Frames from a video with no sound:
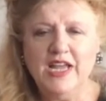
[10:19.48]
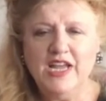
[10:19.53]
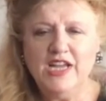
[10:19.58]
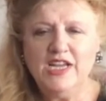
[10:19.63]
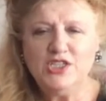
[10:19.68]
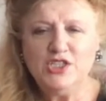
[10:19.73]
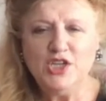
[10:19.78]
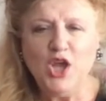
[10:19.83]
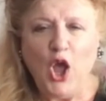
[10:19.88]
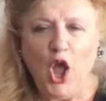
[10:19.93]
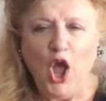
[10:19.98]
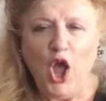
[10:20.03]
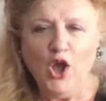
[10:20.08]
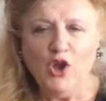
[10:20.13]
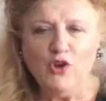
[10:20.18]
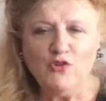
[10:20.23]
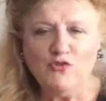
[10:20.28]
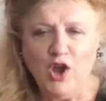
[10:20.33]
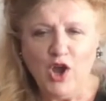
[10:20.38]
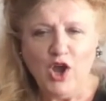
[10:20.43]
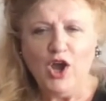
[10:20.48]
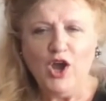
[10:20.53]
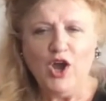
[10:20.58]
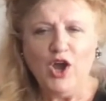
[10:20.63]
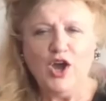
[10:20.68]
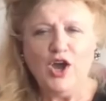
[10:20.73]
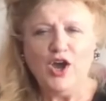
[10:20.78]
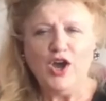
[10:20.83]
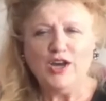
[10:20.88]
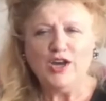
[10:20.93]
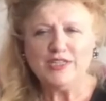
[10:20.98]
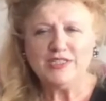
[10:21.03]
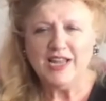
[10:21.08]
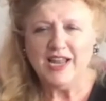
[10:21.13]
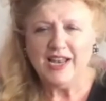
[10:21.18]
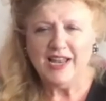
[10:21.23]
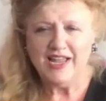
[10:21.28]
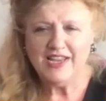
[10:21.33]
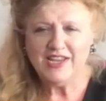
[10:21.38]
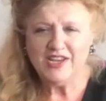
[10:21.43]
Jerusalem,
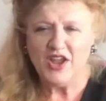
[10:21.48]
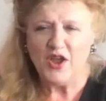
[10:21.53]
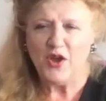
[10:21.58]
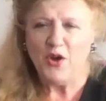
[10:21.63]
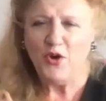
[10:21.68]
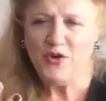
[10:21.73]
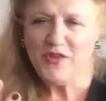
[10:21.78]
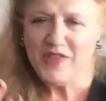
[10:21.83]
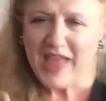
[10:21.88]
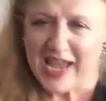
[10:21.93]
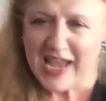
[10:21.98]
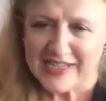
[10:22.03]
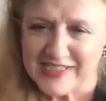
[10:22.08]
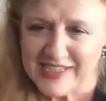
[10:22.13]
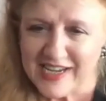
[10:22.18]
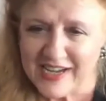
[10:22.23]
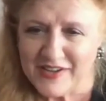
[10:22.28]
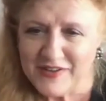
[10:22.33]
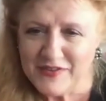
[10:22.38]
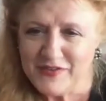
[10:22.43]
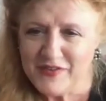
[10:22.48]
all that stuff.